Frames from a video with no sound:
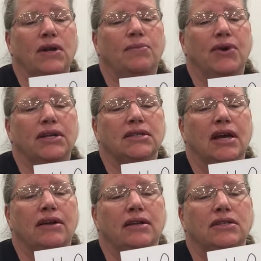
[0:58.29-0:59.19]
What it breaks
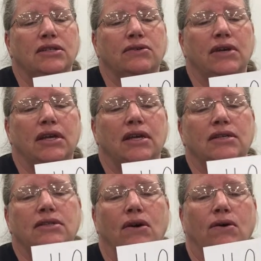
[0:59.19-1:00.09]
down into
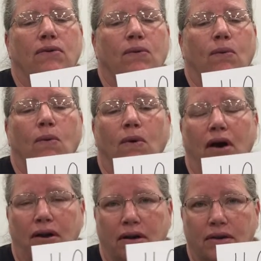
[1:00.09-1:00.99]
is
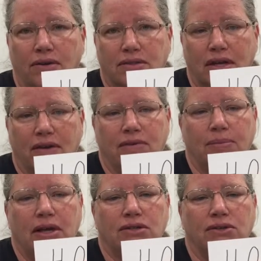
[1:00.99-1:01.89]
water. Notice I cover
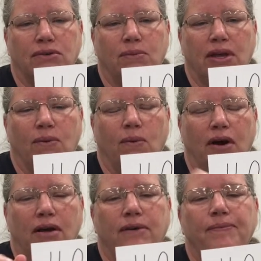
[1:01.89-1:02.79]
up that tube and we get
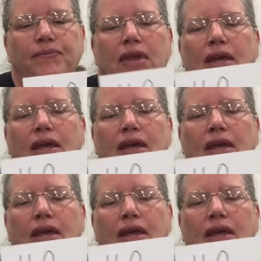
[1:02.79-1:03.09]
water.